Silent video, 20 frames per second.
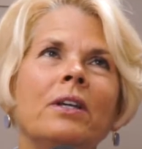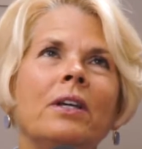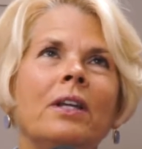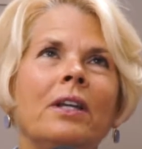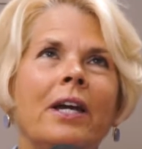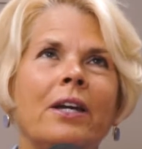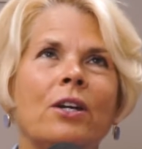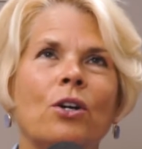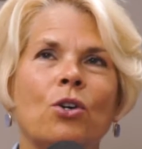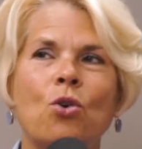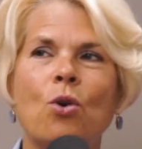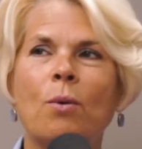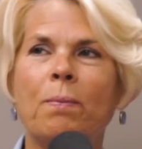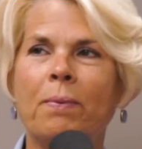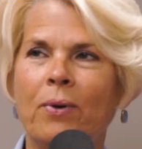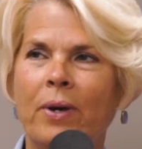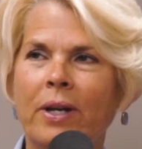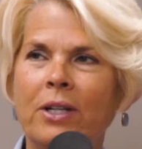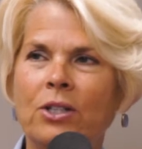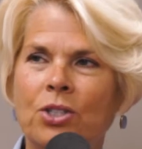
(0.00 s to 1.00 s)
You're really like a
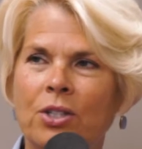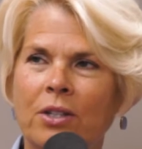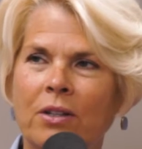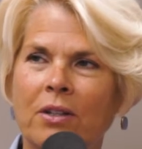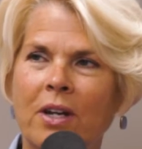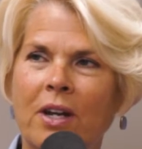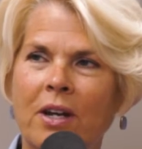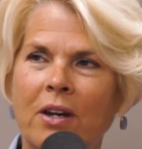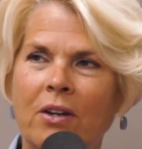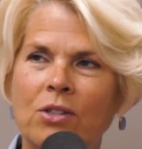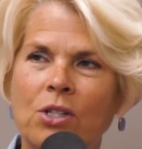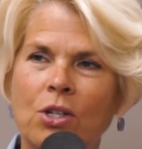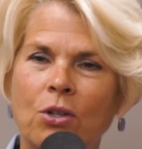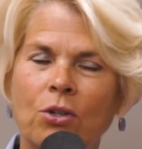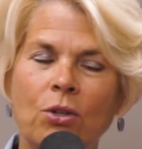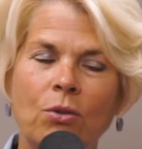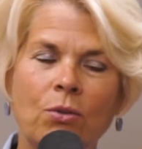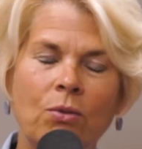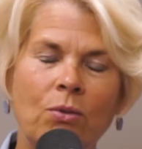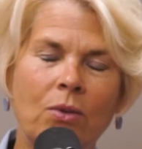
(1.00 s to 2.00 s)
corporation now.
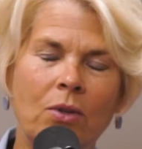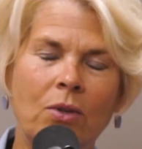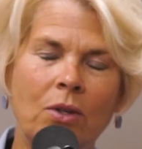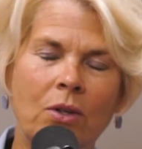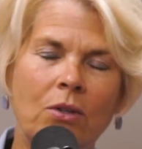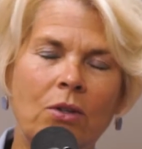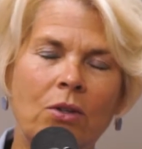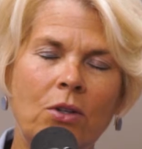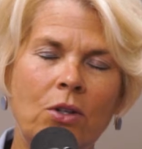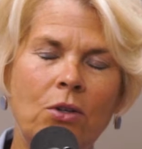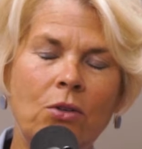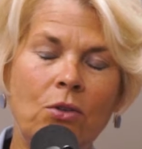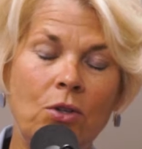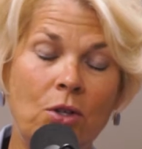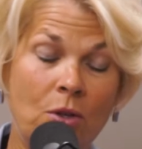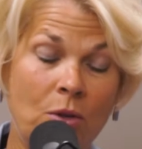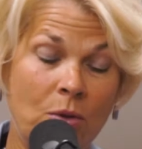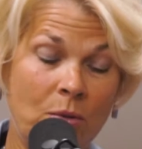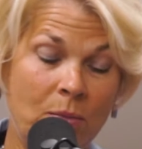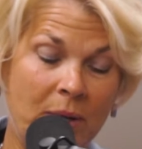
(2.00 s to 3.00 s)
So you
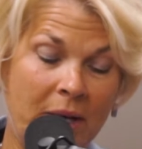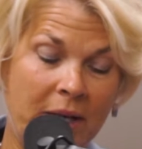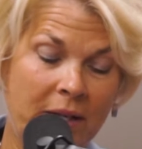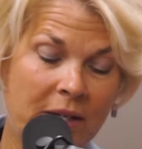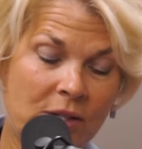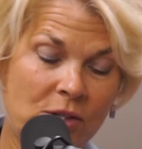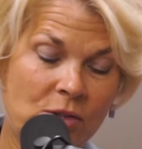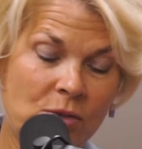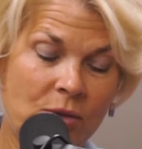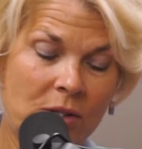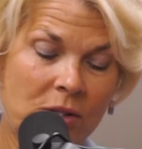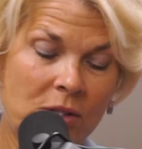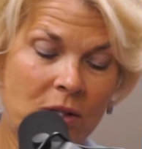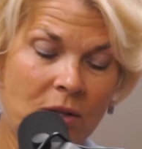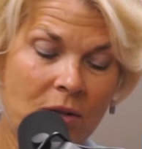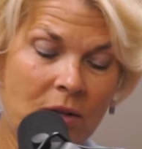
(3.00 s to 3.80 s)
knew my history.